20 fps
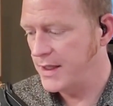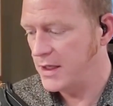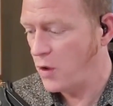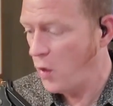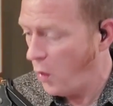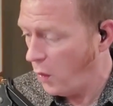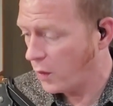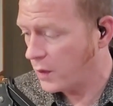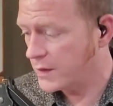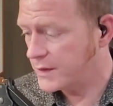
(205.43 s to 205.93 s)

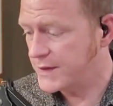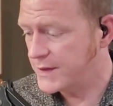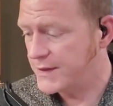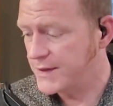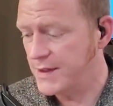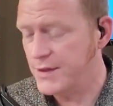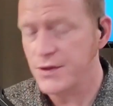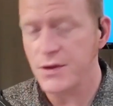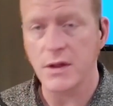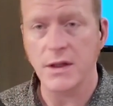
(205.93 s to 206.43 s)
the
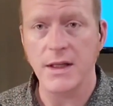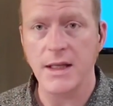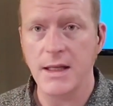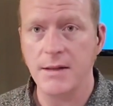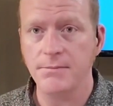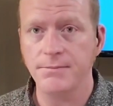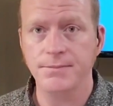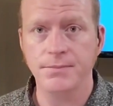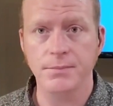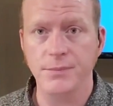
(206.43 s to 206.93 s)
courts
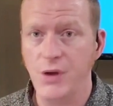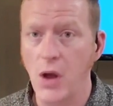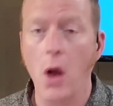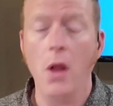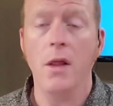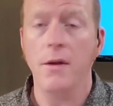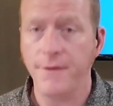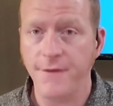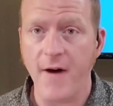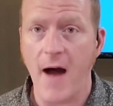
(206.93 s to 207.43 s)
essentially
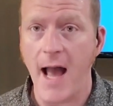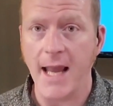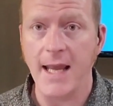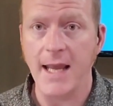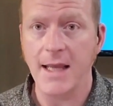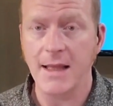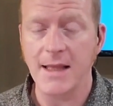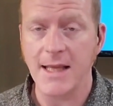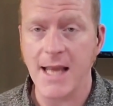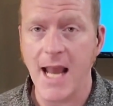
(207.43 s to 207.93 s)

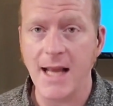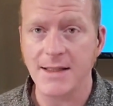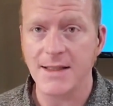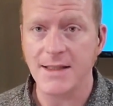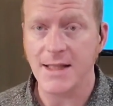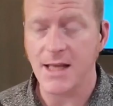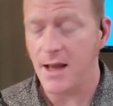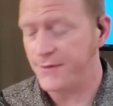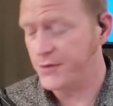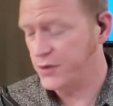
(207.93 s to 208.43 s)
nullifying
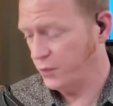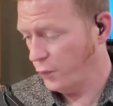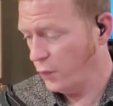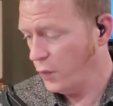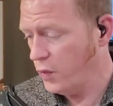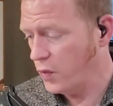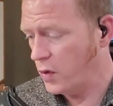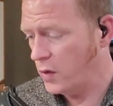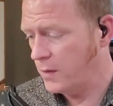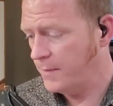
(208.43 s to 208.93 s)
the
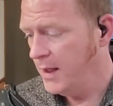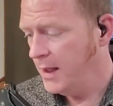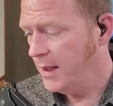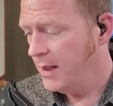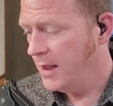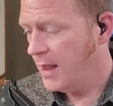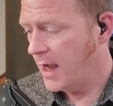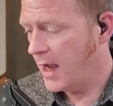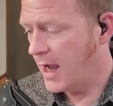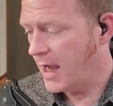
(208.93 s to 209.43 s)
ATF's rule.
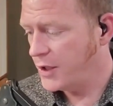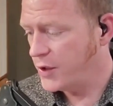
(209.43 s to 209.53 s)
